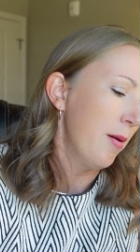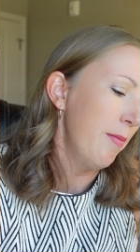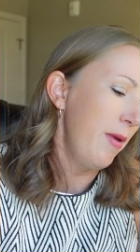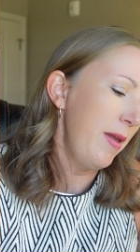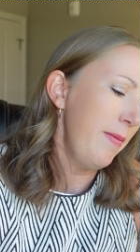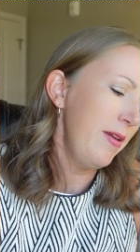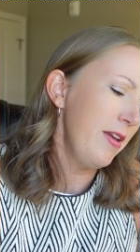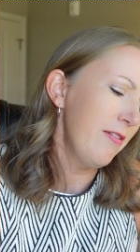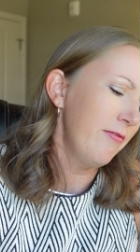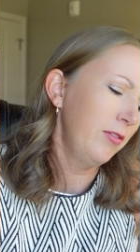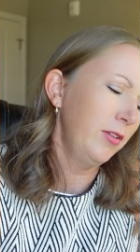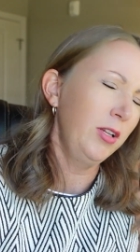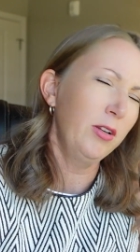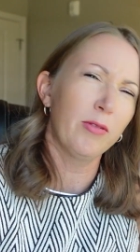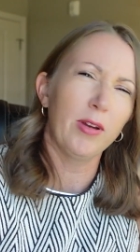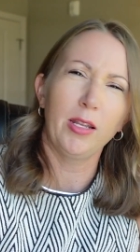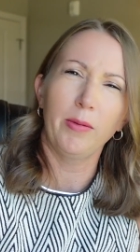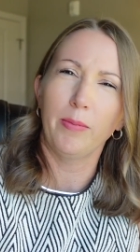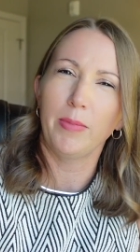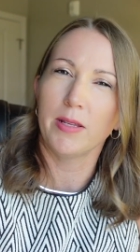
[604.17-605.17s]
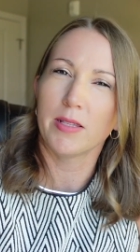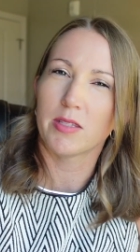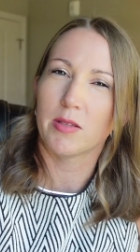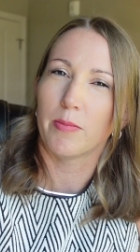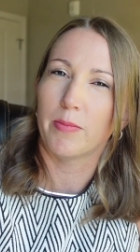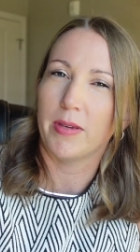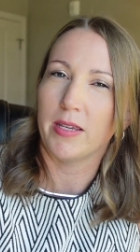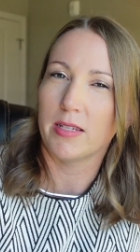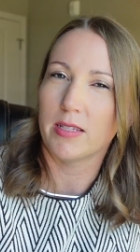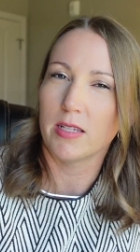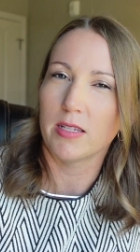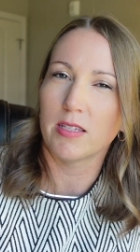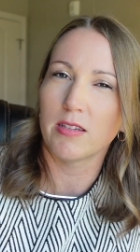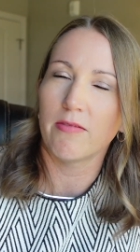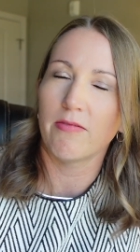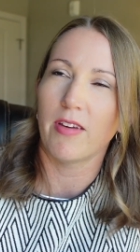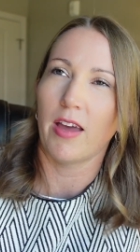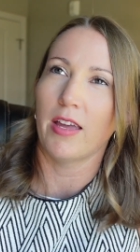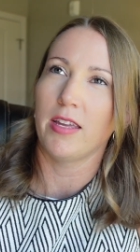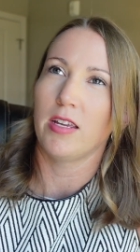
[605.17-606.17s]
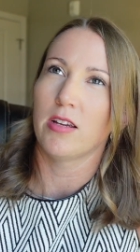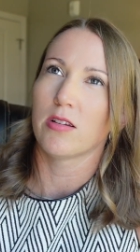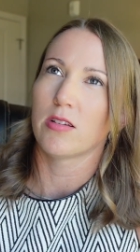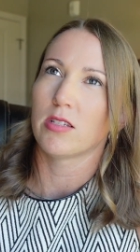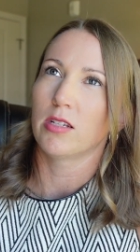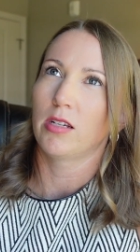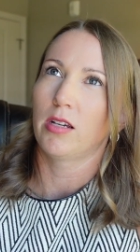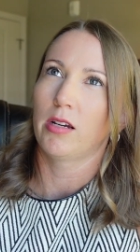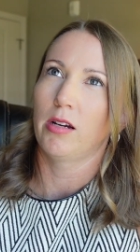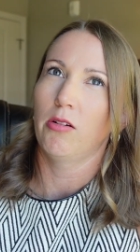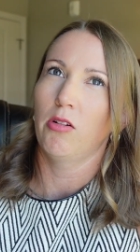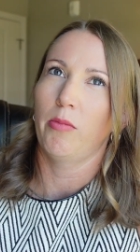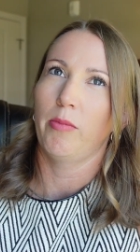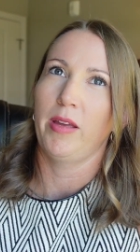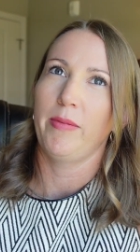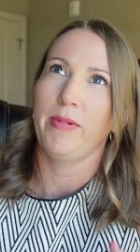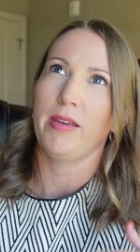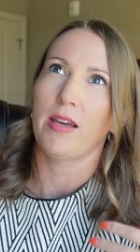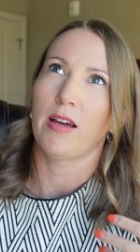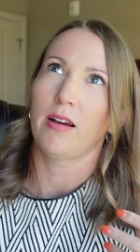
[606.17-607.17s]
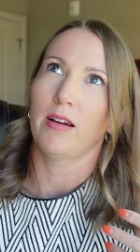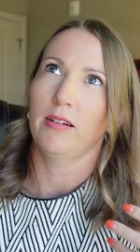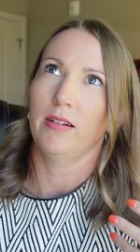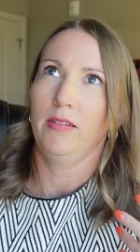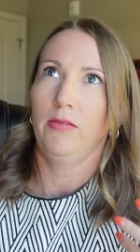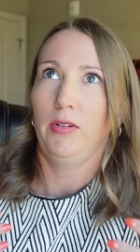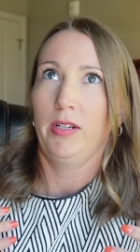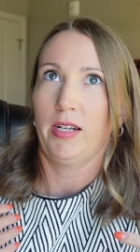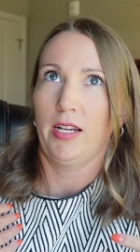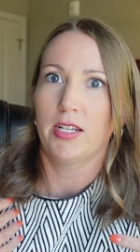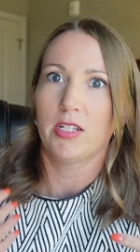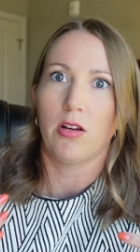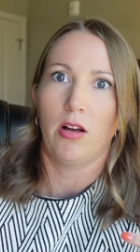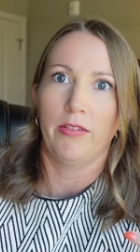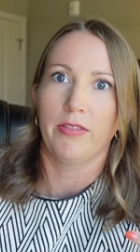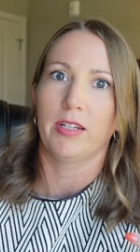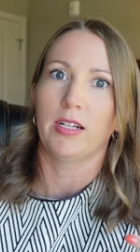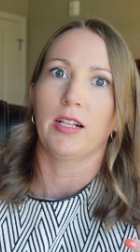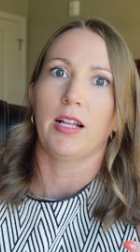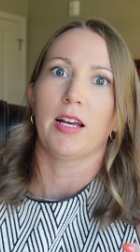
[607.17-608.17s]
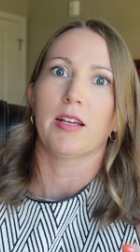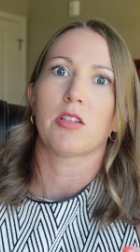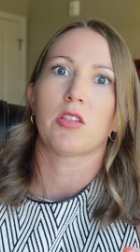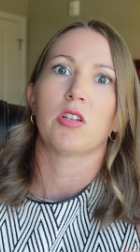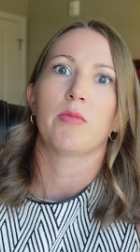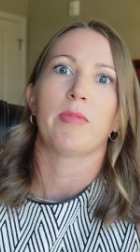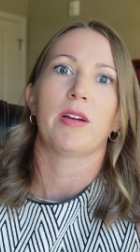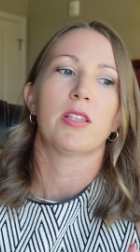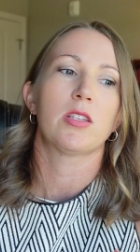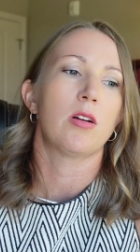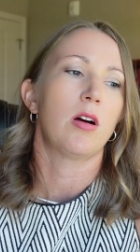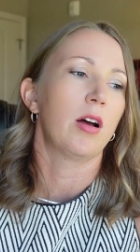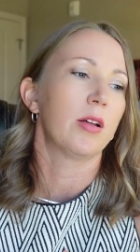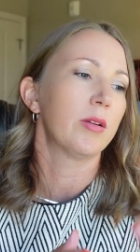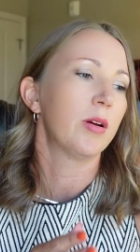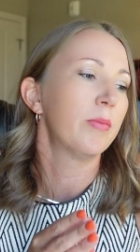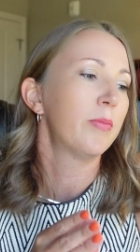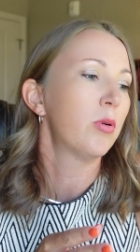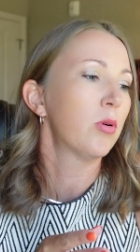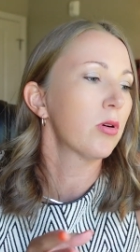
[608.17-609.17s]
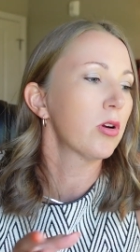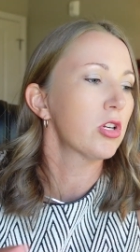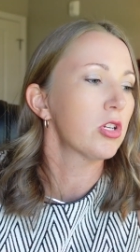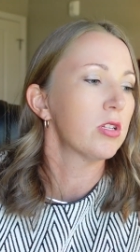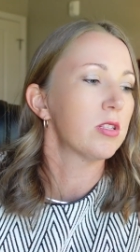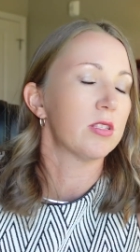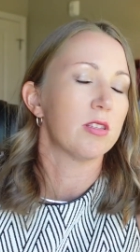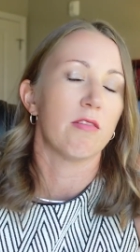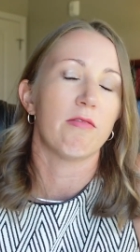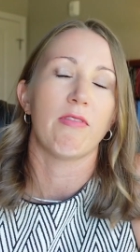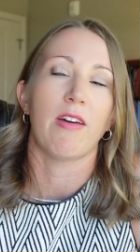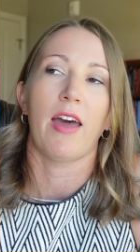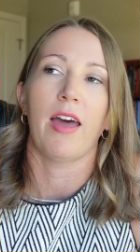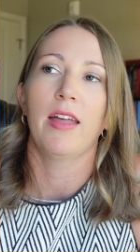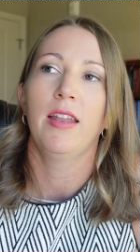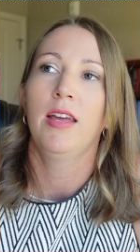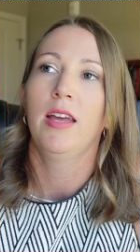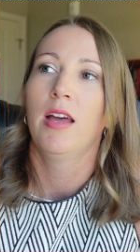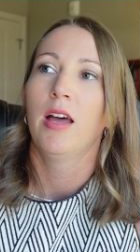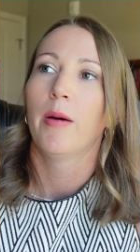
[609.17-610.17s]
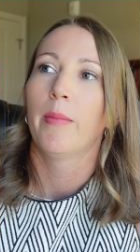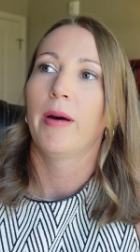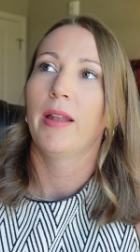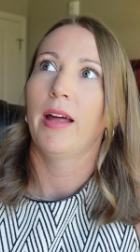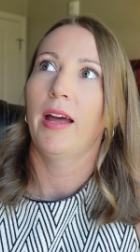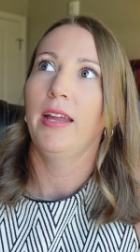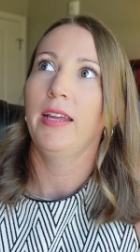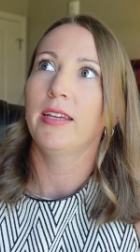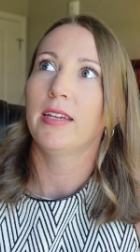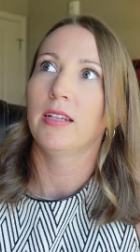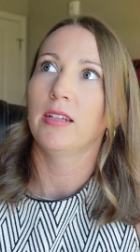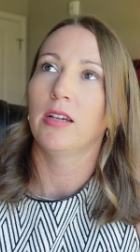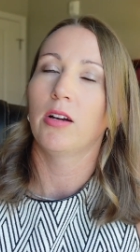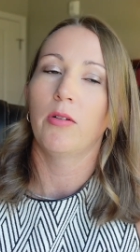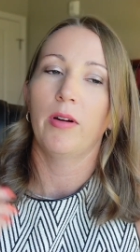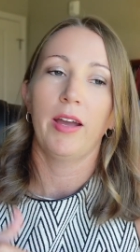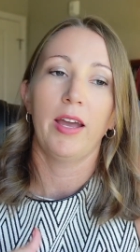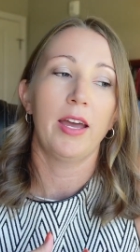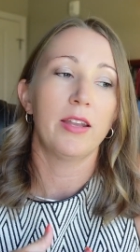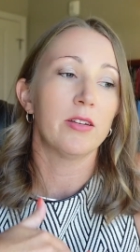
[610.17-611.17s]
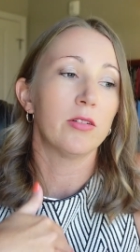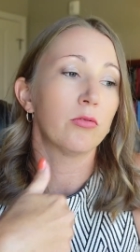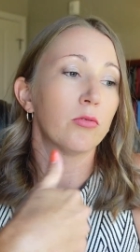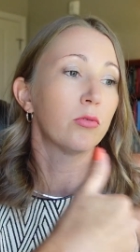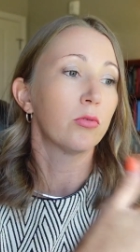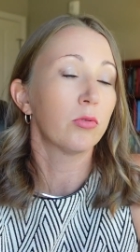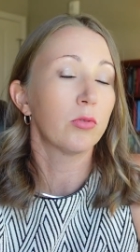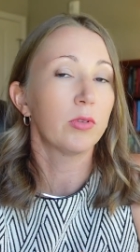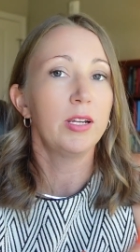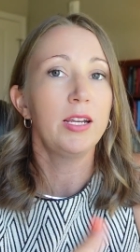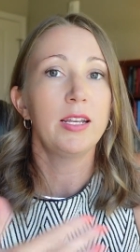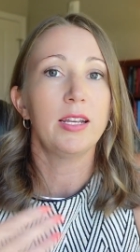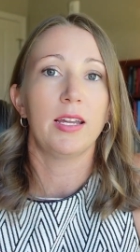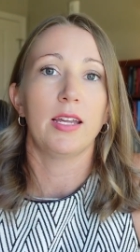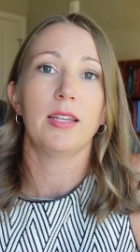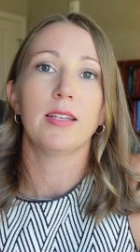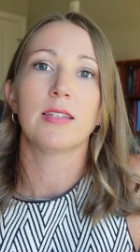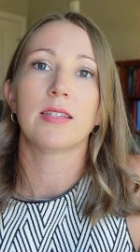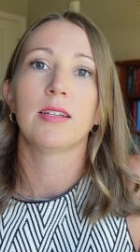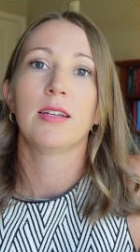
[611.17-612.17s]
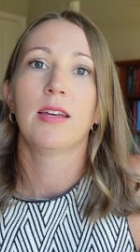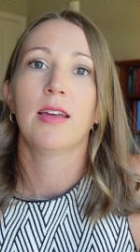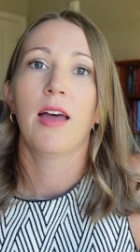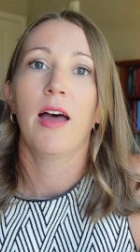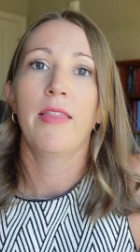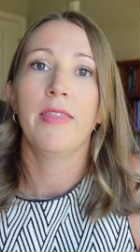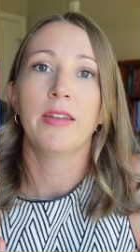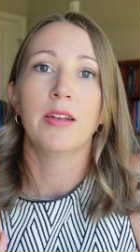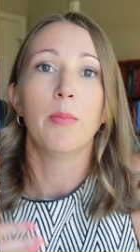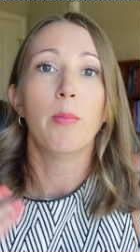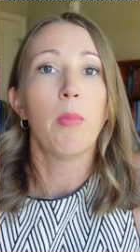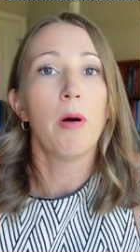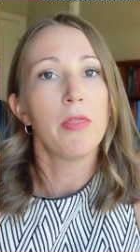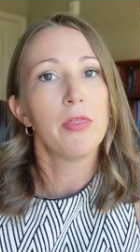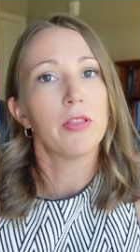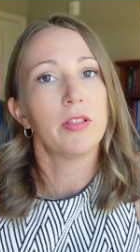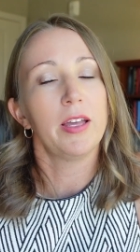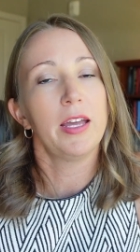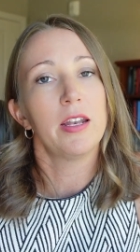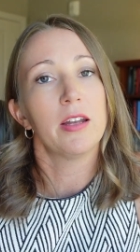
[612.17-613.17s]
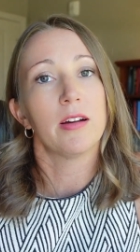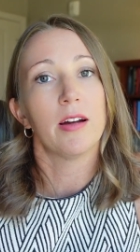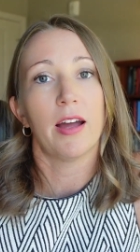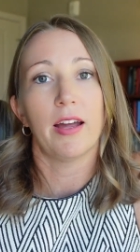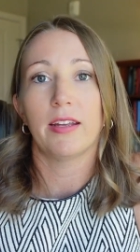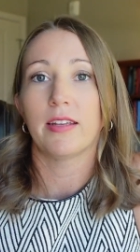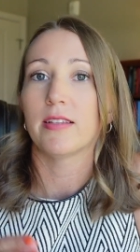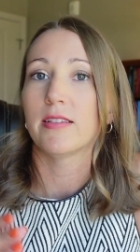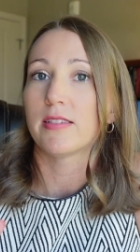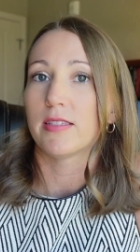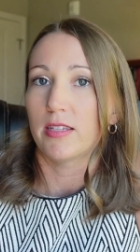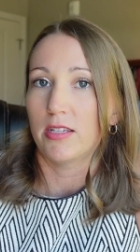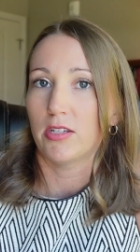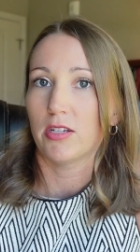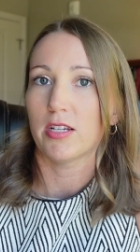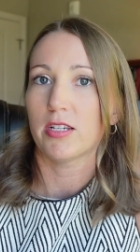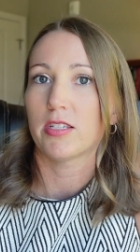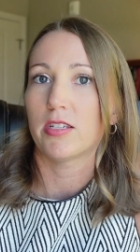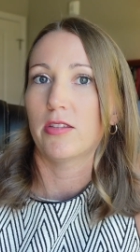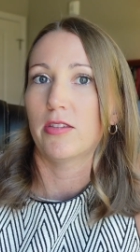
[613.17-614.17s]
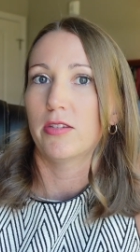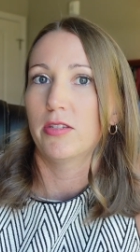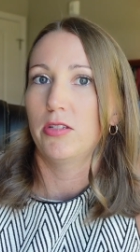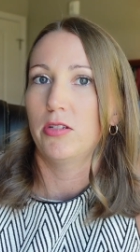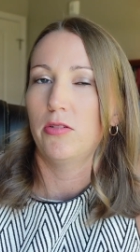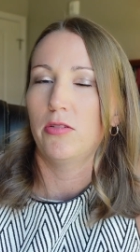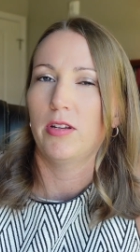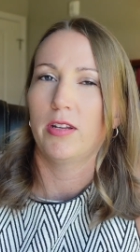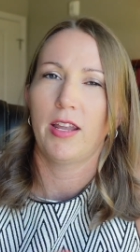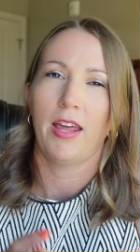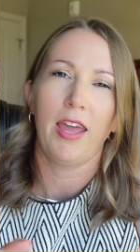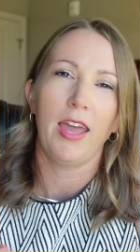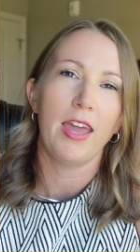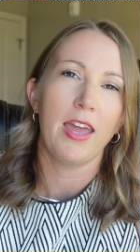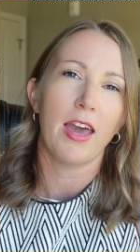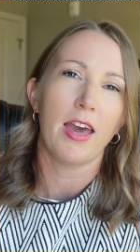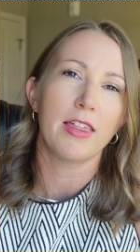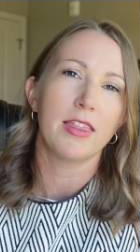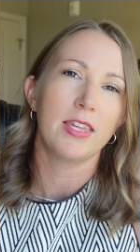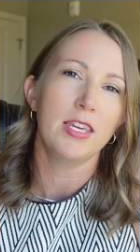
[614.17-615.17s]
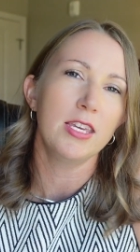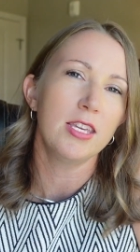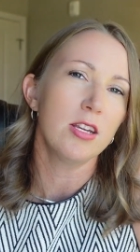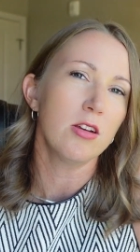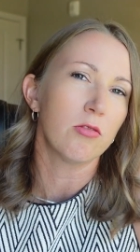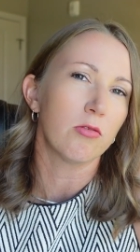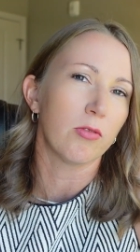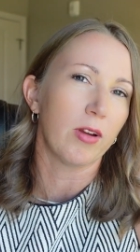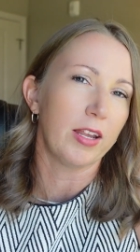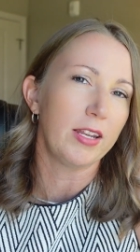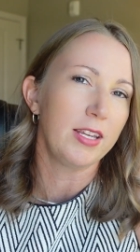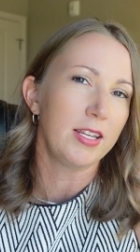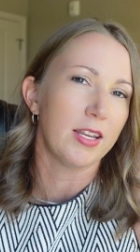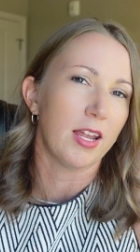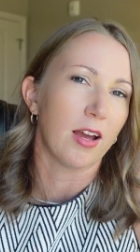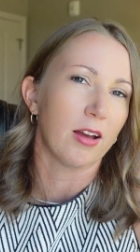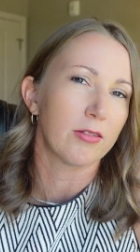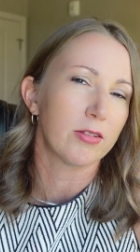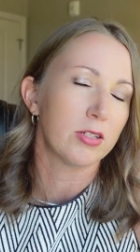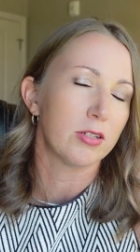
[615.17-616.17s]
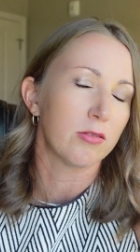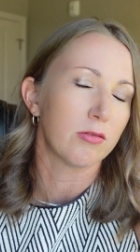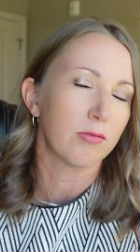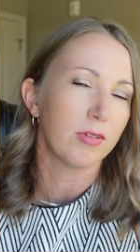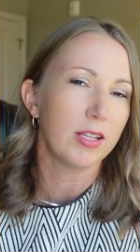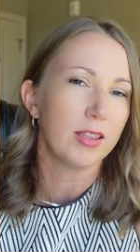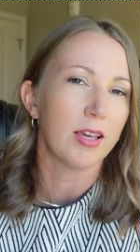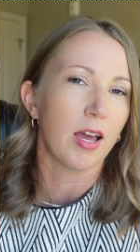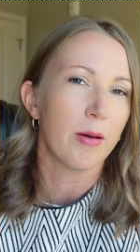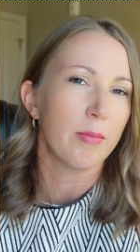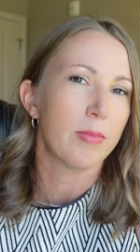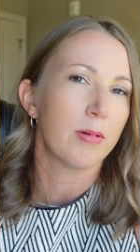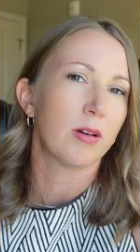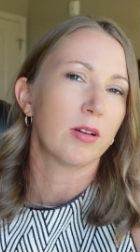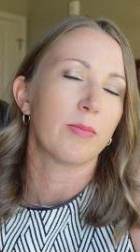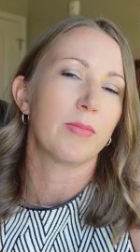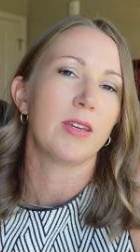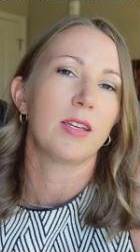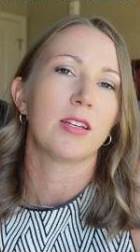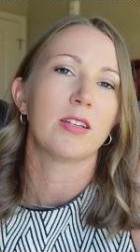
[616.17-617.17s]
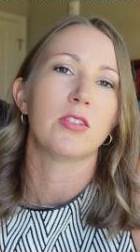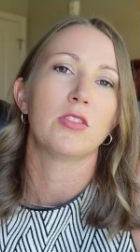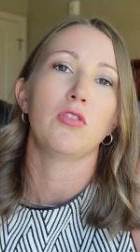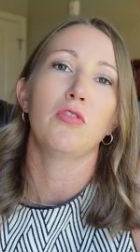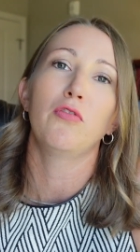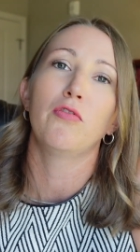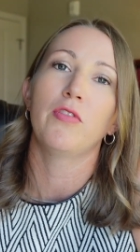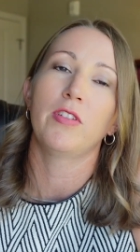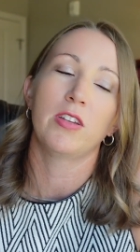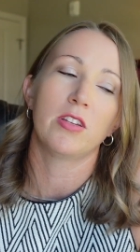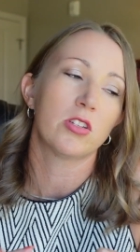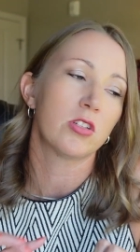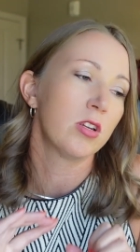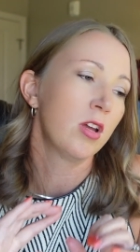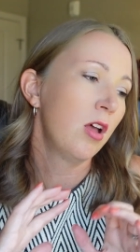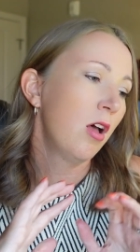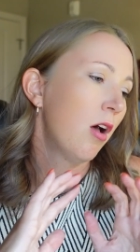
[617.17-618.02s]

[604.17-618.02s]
Maybe I've only read bits and pieces of that years ago, or maybe when I taught in the classroom, I taught portions of that, but I can go ahead and read it and then a month later, I can suggest to the student, hey, I think you're ready now to read that book because you finished